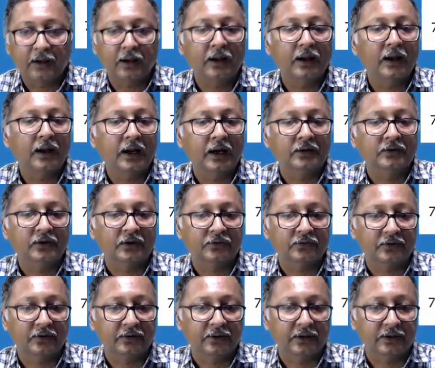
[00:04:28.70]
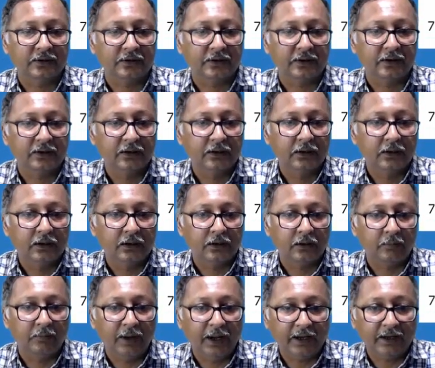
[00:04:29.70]
adjusted entry. Now
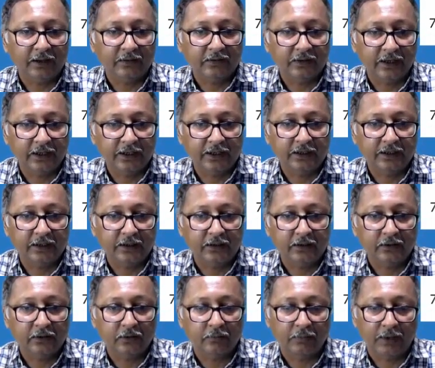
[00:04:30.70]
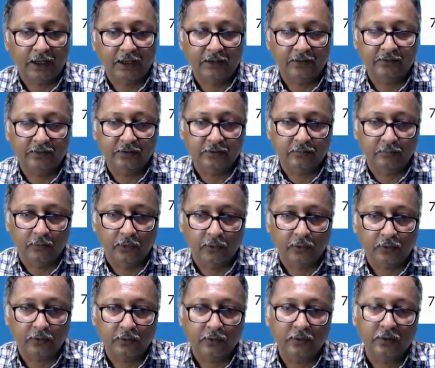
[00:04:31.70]
bank has credited, your balance is more.
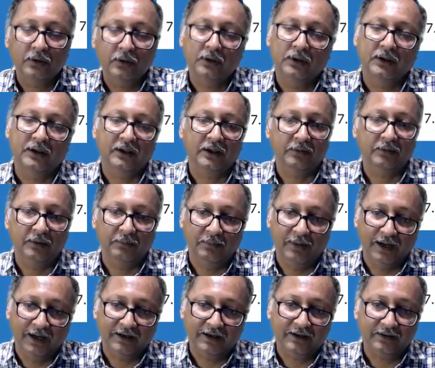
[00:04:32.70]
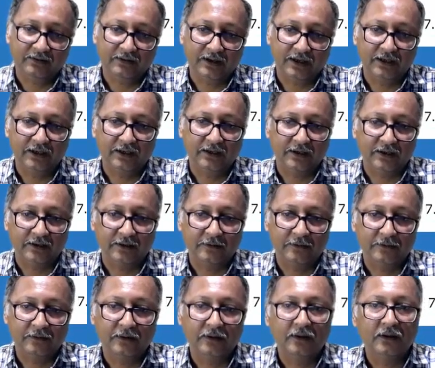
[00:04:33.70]
If the bank has credited,
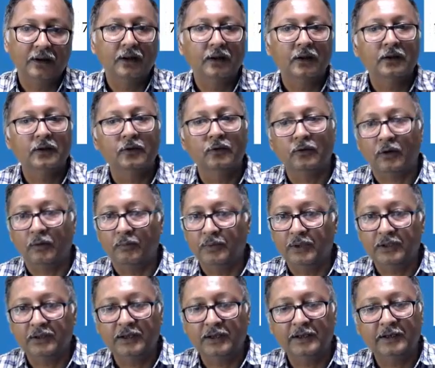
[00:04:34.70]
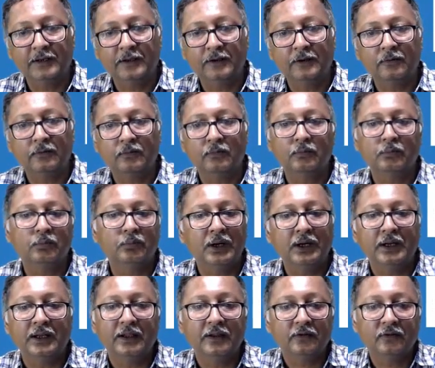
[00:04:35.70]
you obviously in the
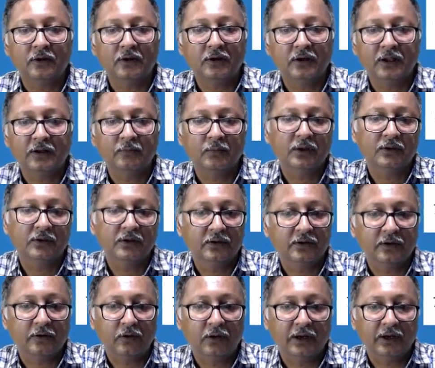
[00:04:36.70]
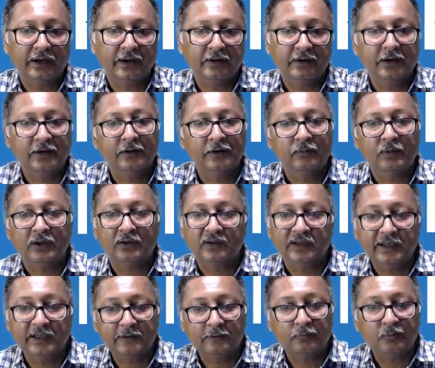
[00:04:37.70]
party has not done because it's a wrong entry. But
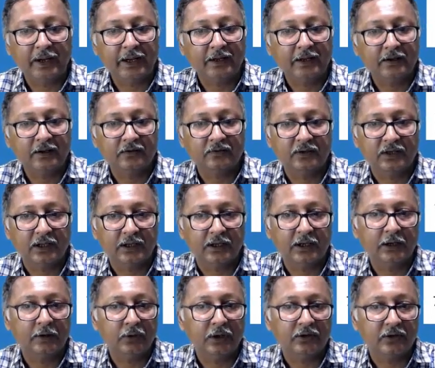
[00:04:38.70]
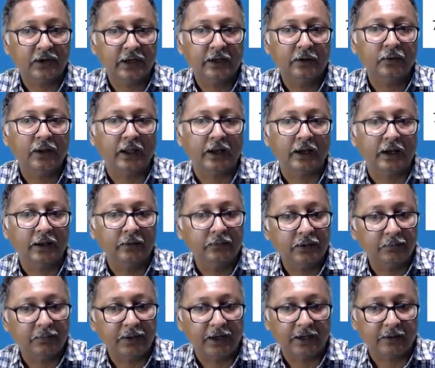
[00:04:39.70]
since bank has done and we are trying to arrive the
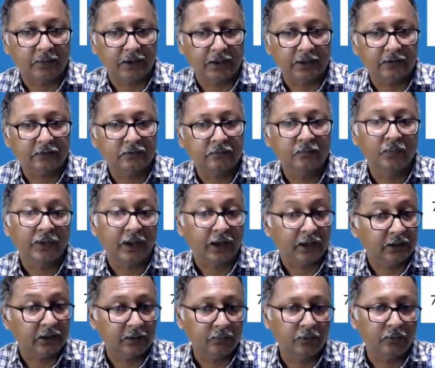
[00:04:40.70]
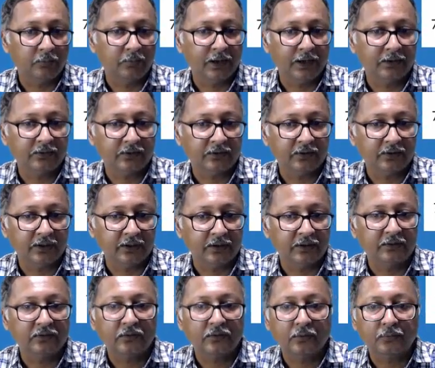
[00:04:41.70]
bank balance, other book balance has
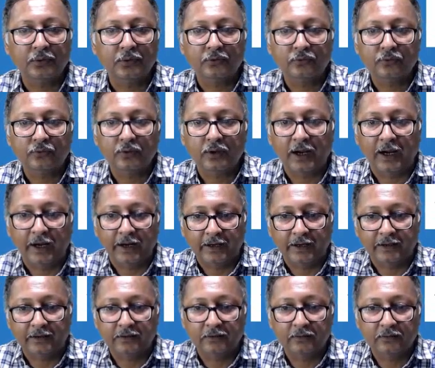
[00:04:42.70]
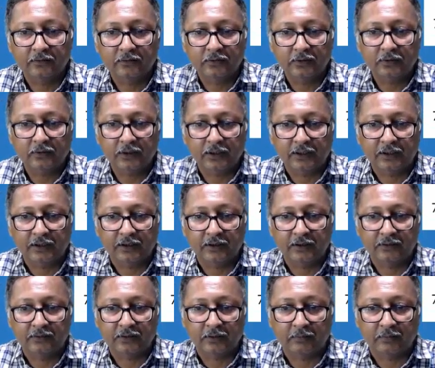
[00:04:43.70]
increased, so we should add it. So it will
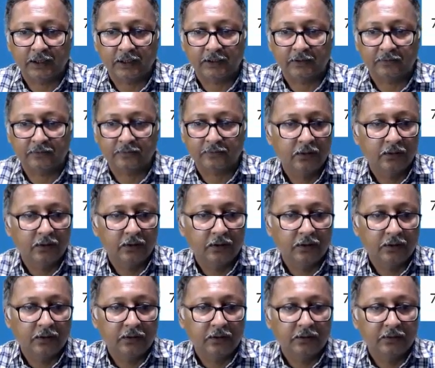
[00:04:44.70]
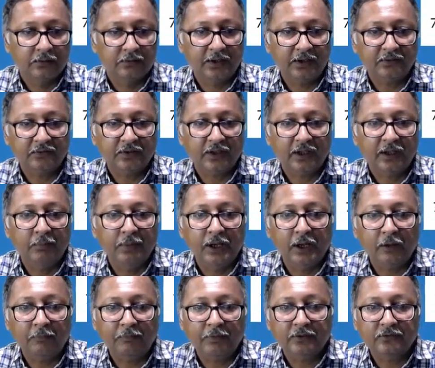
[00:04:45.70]
increase the balance. Sixth, a bill
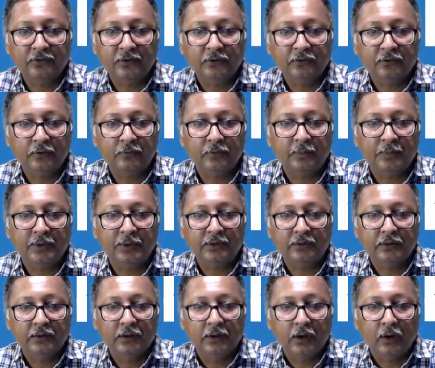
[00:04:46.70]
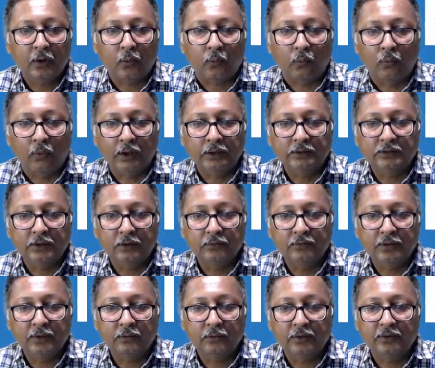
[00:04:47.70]
of exchange of rupees
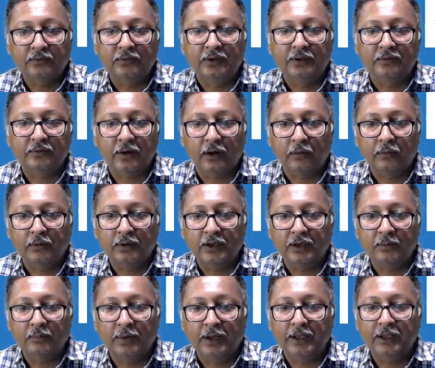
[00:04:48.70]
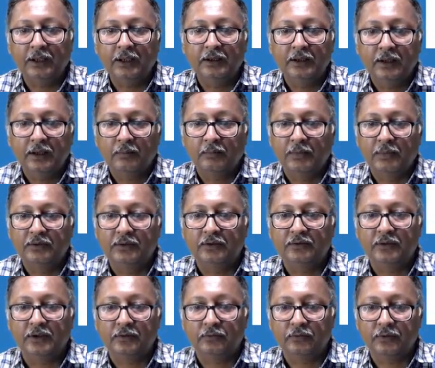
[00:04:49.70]
1000 was discounted by
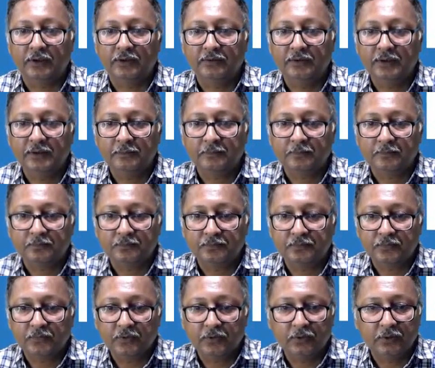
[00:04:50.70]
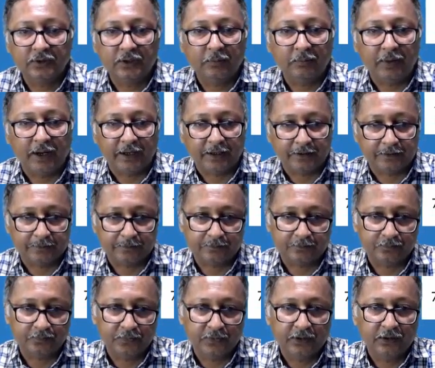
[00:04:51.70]
Mrs. XYZ with the bank.
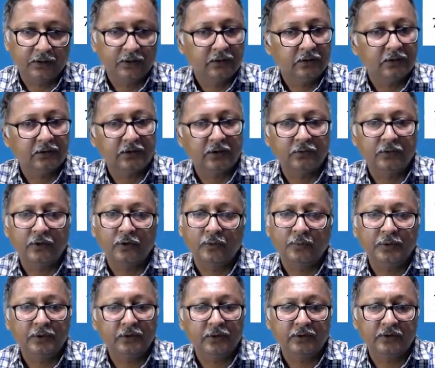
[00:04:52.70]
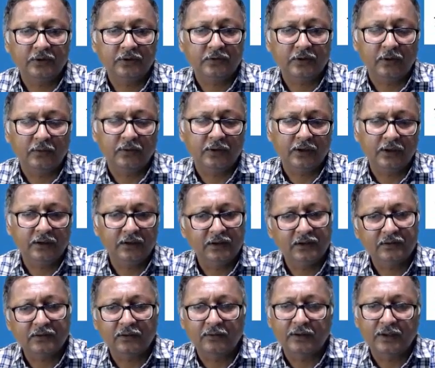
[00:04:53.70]
The 1000 rupees was discounted.
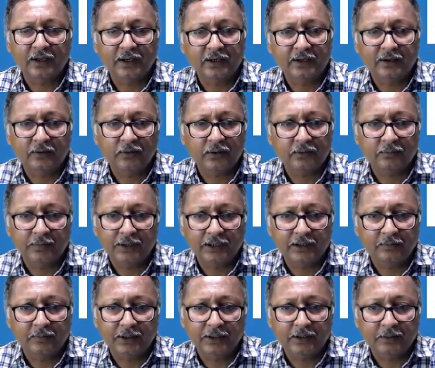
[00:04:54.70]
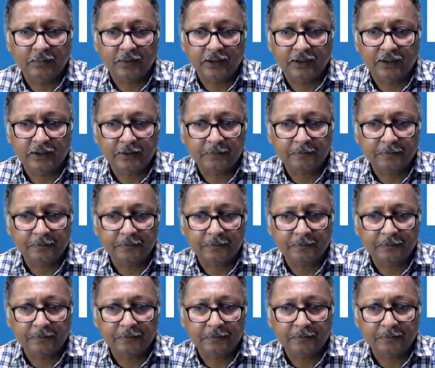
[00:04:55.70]
Discounting entry was made by the party.